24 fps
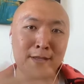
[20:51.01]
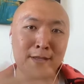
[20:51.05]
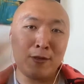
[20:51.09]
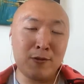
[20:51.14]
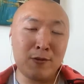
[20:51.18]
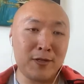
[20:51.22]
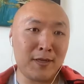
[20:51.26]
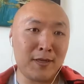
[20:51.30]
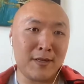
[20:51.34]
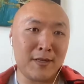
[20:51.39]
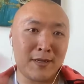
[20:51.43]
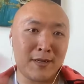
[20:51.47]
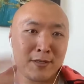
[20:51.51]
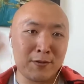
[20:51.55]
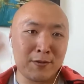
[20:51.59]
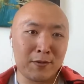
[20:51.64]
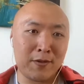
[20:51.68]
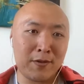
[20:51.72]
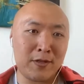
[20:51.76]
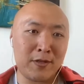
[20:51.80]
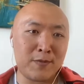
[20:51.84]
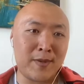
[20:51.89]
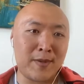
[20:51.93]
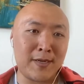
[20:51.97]
using the
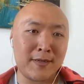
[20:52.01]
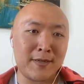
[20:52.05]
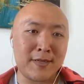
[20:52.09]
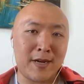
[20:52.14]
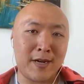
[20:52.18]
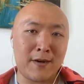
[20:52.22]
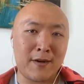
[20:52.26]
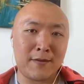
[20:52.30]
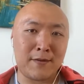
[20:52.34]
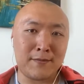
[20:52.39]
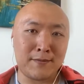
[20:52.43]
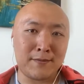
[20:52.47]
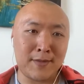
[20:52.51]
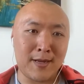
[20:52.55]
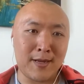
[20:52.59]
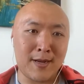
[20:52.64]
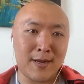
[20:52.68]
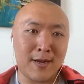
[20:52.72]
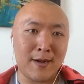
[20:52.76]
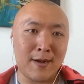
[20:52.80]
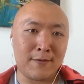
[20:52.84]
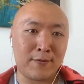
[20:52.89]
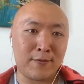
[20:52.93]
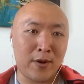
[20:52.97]
sort of the Sputnik
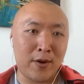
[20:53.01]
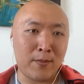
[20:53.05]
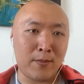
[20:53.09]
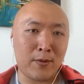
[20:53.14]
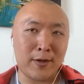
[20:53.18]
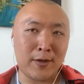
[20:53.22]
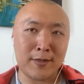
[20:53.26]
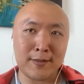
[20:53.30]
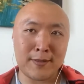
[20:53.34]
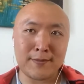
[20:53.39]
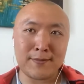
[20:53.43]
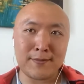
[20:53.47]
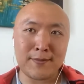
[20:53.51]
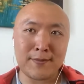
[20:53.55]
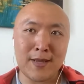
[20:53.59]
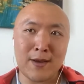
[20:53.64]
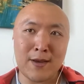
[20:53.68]
DAO framework,